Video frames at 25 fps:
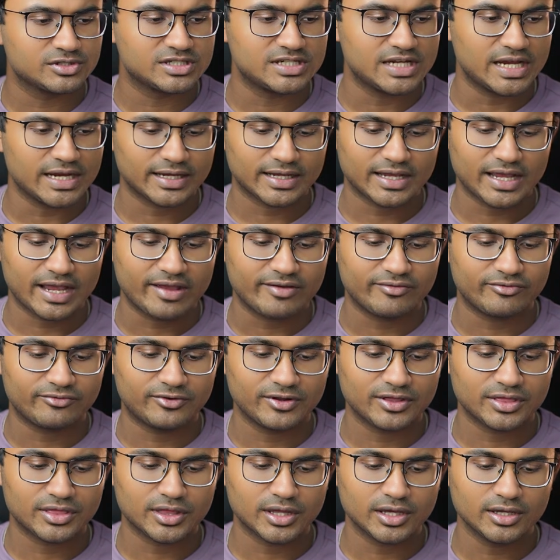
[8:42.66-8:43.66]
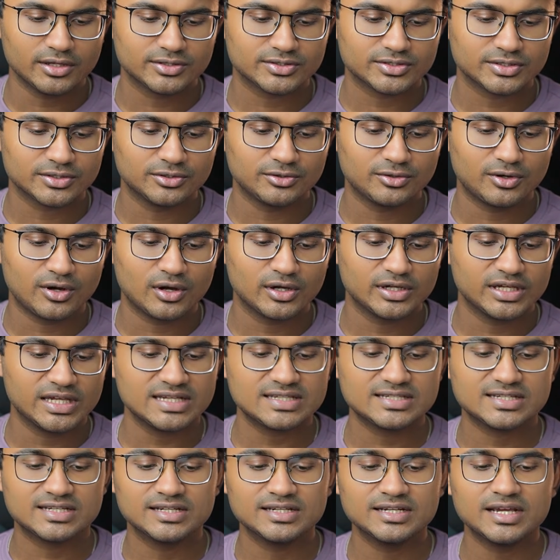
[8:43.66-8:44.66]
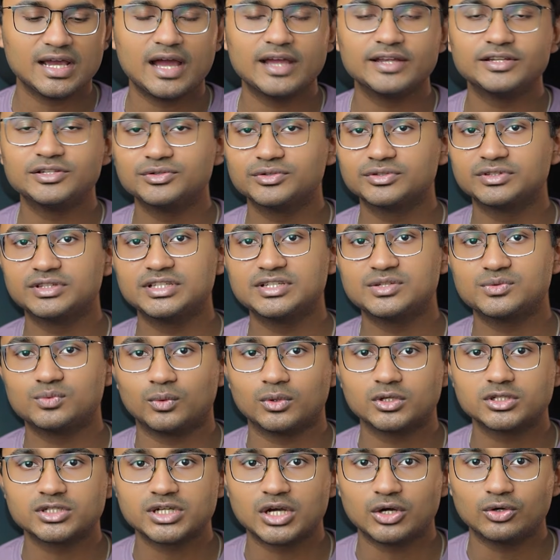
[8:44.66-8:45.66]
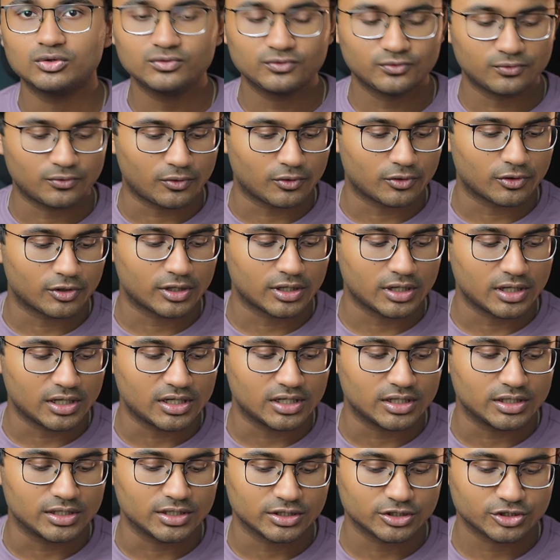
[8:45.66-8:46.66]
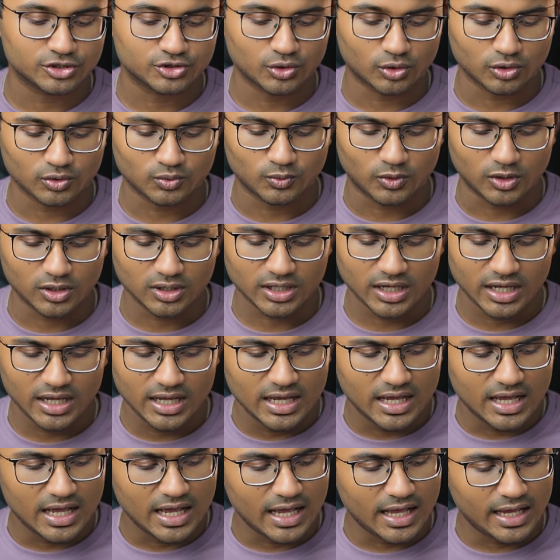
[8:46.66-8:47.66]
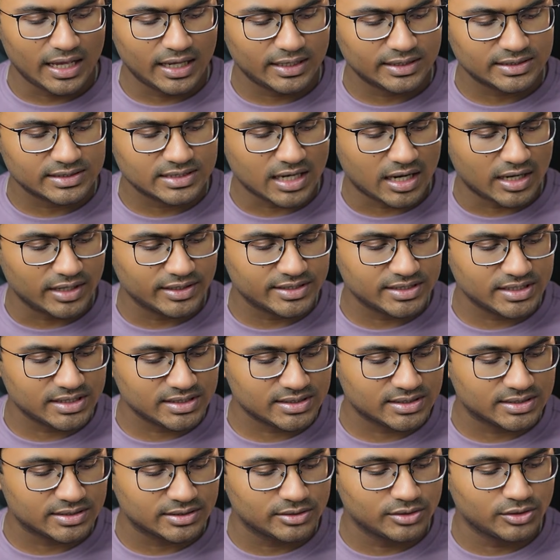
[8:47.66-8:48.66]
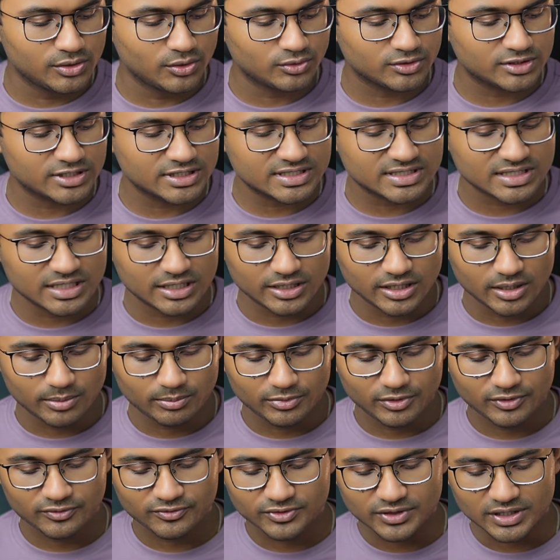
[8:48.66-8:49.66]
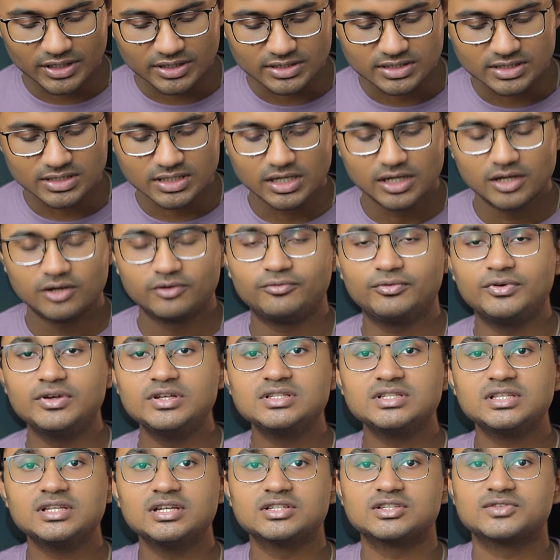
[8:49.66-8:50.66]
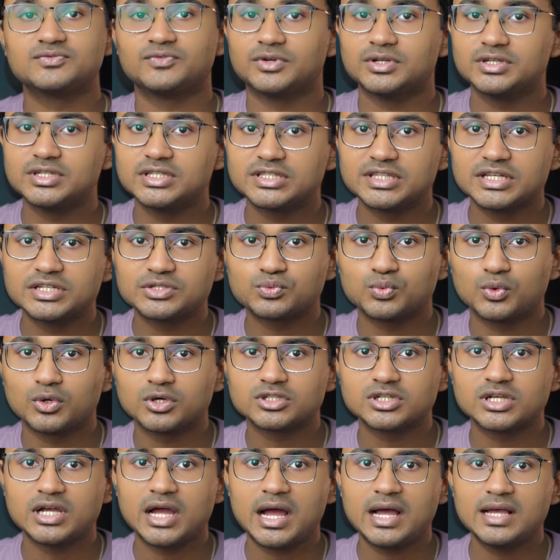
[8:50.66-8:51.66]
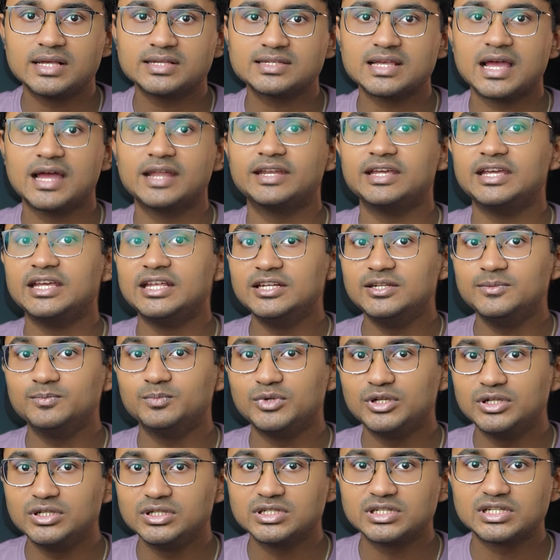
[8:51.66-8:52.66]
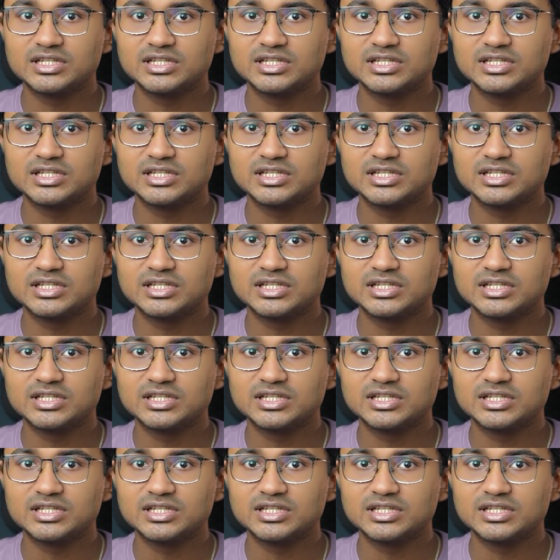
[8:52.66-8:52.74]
check everything. So yesterday I took this watch out for a short walk, and I did notice a number of things. First things first, this watch has an inbuilt